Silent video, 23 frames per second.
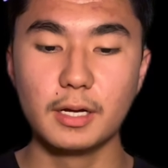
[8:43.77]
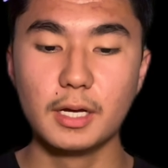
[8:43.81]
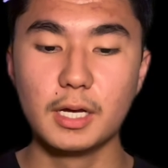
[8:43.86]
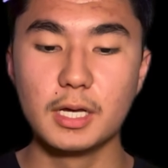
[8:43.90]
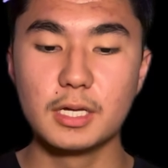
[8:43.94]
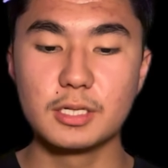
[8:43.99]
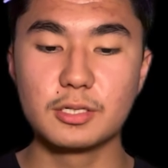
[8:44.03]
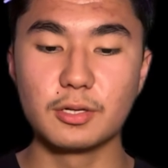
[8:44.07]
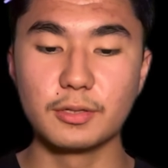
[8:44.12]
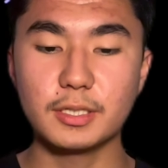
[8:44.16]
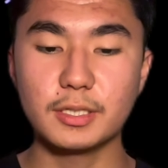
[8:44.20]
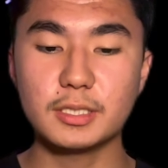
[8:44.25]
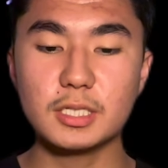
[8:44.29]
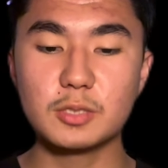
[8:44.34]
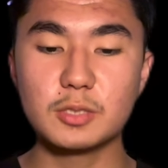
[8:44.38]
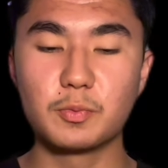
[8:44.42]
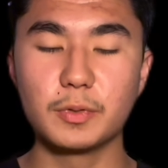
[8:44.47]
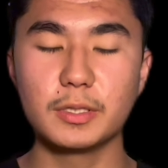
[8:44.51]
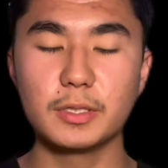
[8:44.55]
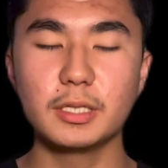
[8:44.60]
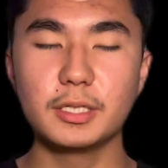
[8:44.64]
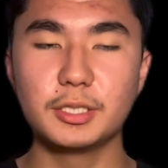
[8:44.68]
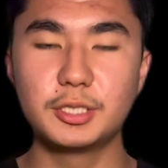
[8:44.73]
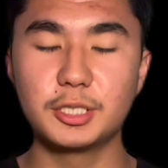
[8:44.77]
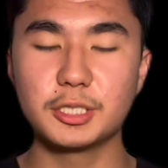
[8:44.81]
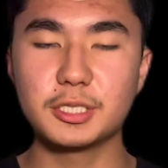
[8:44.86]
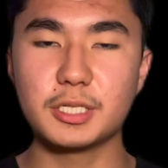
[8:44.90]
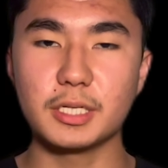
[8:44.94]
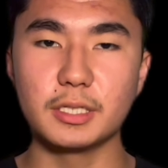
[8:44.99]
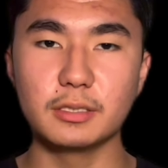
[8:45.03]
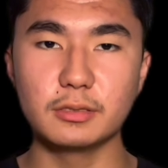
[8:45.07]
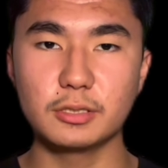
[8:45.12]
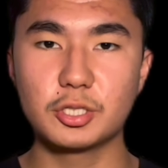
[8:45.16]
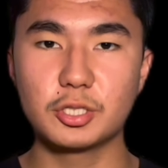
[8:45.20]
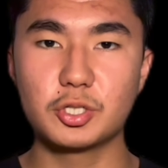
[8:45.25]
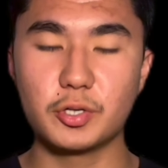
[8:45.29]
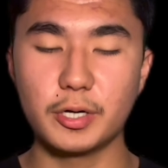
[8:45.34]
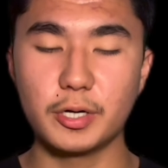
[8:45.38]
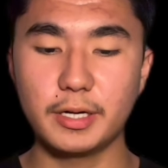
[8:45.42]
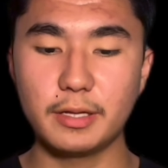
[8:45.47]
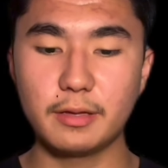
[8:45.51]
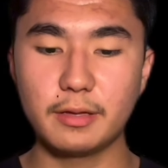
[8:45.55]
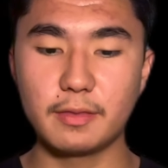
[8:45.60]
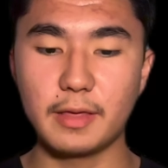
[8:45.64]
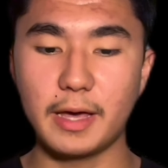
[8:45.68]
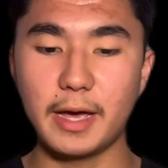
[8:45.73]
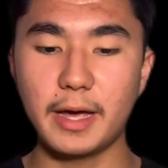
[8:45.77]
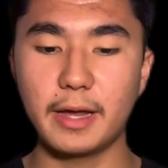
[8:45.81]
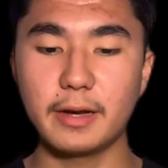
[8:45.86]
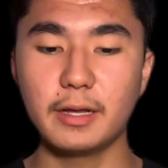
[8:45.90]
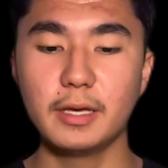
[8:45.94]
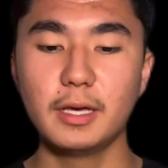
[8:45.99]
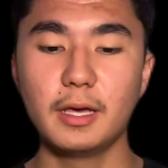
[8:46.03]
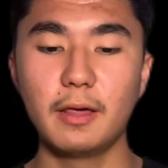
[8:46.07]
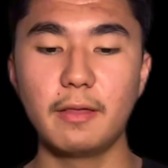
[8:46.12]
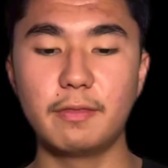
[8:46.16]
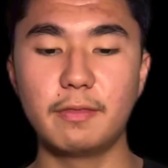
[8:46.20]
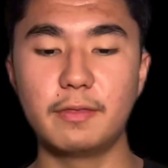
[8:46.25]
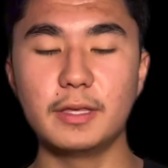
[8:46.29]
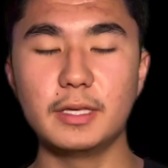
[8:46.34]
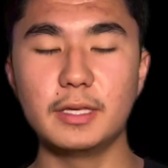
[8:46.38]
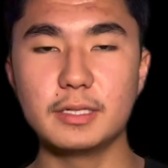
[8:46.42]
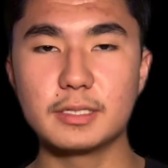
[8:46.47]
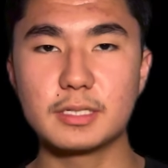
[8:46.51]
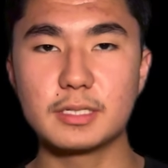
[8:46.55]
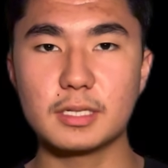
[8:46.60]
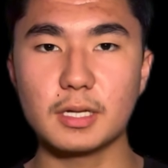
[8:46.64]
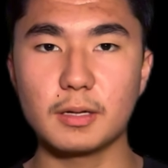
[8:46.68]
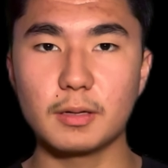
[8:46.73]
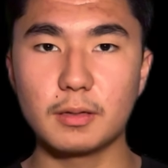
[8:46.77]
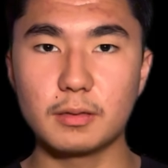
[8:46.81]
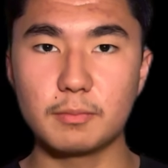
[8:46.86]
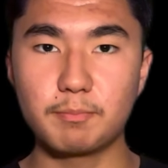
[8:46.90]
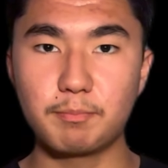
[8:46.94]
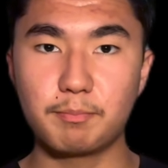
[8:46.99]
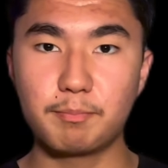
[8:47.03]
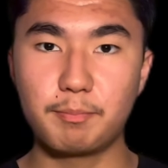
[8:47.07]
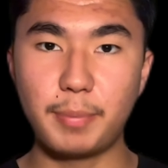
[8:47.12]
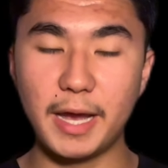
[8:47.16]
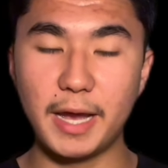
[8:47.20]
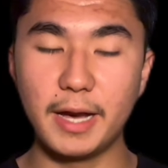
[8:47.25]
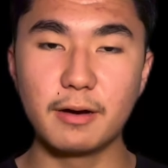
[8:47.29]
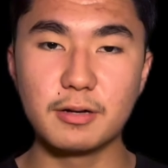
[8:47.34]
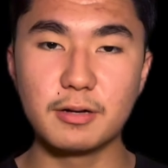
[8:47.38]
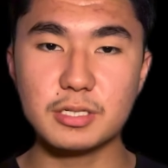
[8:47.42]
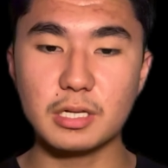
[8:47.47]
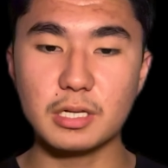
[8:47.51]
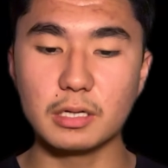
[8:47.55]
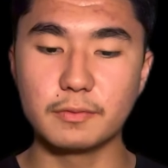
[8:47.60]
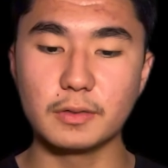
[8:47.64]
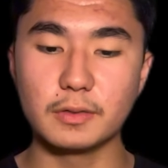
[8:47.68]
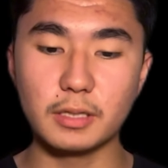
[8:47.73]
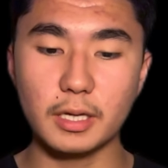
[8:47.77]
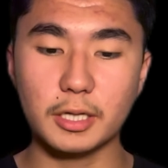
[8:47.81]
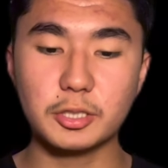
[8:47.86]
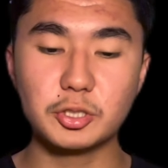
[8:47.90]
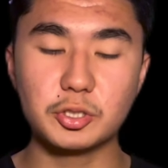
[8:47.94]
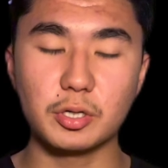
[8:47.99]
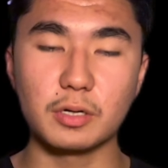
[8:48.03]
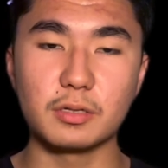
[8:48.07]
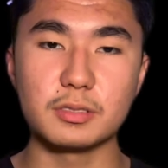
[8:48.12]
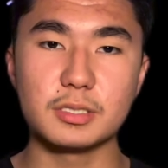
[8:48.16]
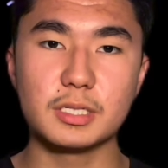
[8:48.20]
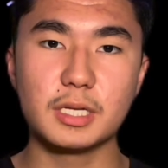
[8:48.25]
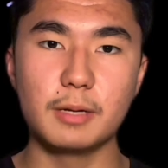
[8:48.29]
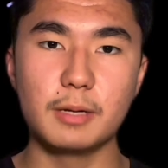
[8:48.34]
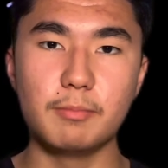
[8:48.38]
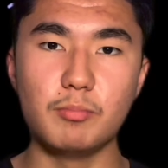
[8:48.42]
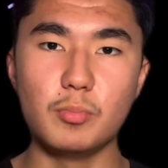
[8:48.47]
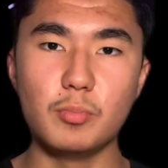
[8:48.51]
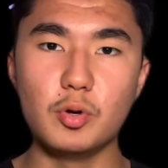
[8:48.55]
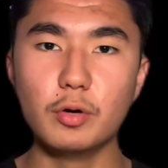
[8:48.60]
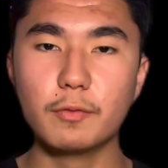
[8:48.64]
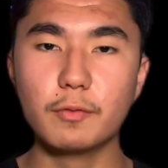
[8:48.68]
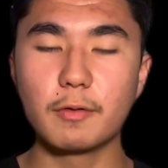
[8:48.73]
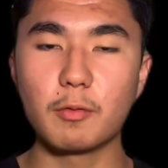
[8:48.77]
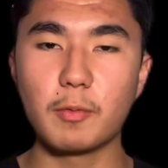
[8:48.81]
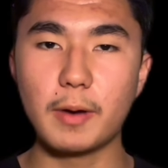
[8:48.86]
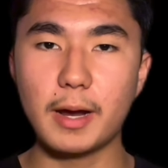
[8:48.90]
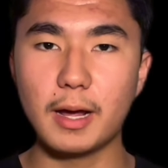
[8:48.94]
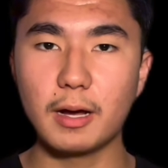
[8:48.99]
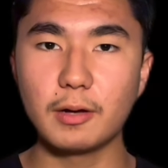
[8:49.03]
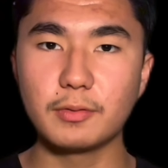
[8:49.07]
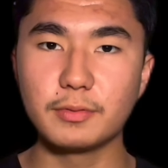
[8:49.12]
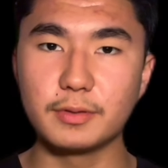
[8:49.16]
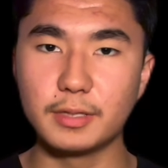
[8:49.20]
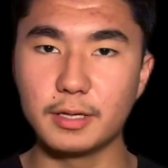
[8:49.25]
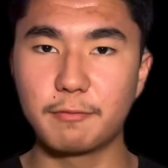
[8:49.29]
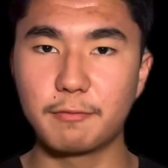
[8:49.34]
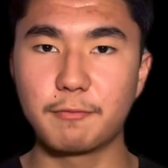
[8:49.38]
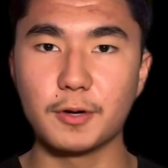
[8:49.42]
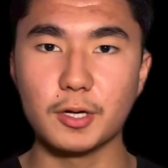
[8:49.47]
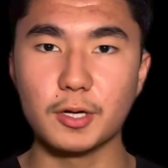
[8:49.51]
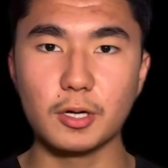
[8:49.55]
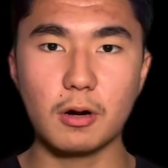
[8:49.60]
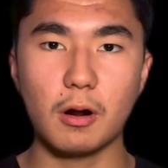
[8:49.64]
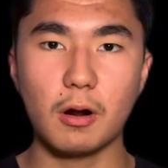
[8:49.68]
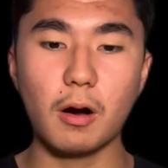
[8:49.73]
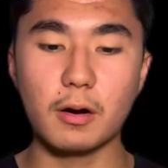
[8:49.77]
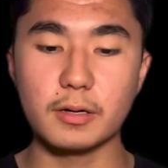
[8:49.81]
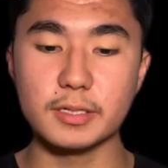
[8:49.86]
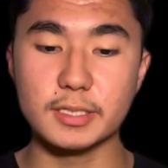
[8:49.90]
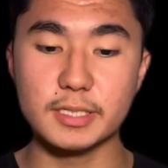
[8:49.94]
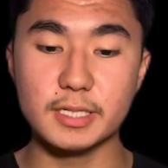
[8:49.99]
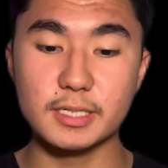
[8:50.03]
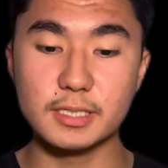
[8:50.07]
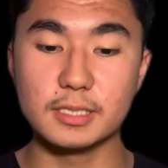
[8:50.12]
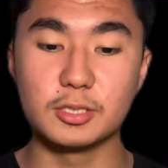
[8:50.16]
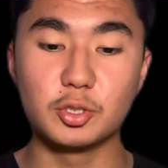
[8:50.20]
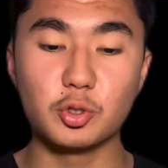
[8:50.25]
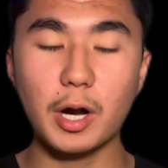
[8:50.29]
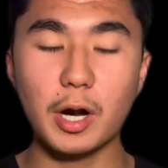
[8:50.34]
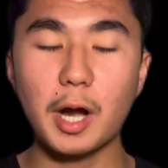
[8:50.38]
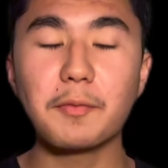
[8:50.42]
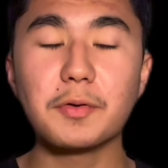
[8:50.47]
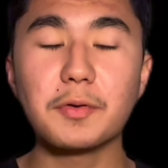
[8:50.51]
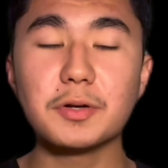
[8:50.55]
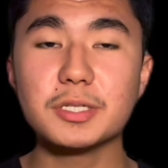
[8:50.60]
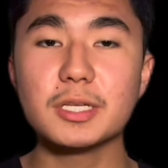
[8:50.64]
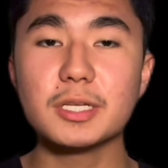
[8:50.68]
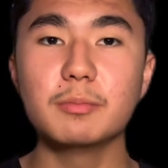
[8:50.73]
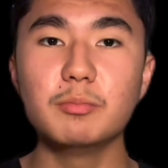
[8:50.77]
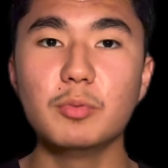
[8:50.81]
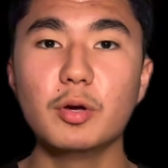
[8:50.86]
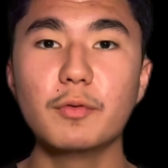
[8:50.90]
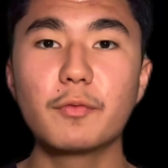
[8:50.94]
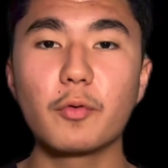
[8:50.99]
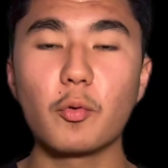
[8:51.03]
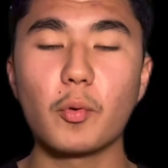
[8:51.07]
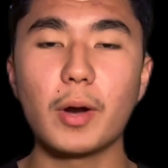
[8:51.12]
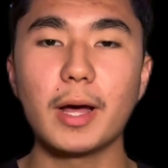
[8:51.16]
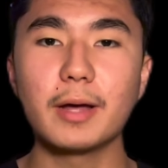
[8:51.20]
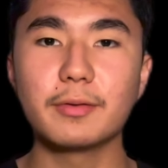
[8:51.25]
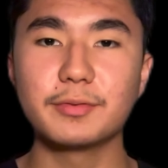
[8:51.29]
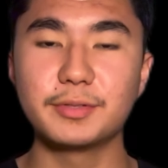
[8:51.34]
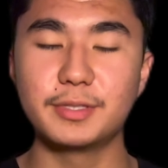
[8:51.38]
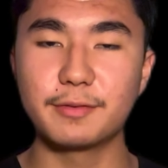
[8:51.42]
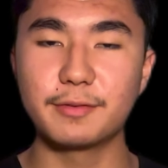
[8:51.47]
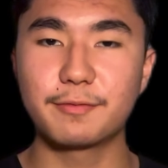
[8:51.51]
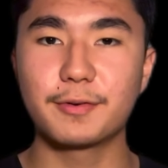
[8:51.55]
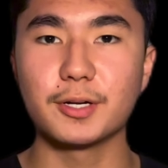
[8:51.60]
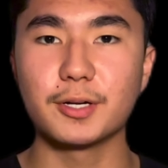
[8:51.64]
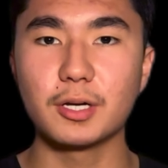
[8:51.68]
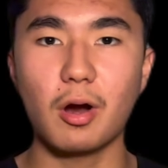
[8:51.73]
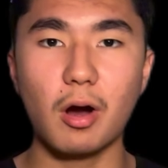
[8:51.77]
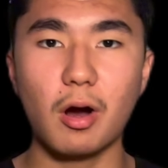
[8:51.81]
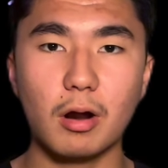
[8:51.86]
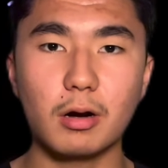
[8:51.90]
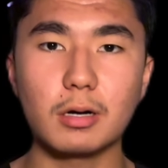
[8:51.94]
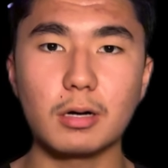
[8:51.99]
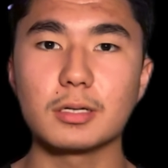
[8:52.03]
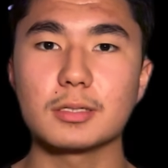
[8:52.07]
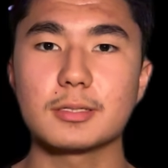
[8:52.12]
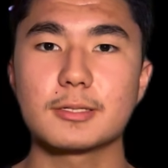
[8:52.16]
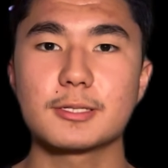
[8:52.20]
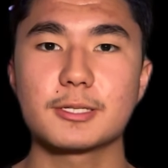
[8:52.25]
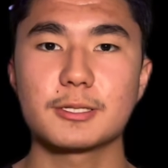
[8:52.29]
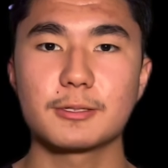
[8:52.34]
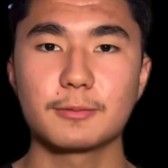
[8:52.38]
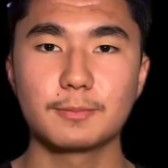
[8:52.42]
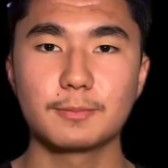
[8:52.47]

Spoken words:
So this is really just illustrating that these pairs of electrons can move around different cars. These drivers can move around different cars.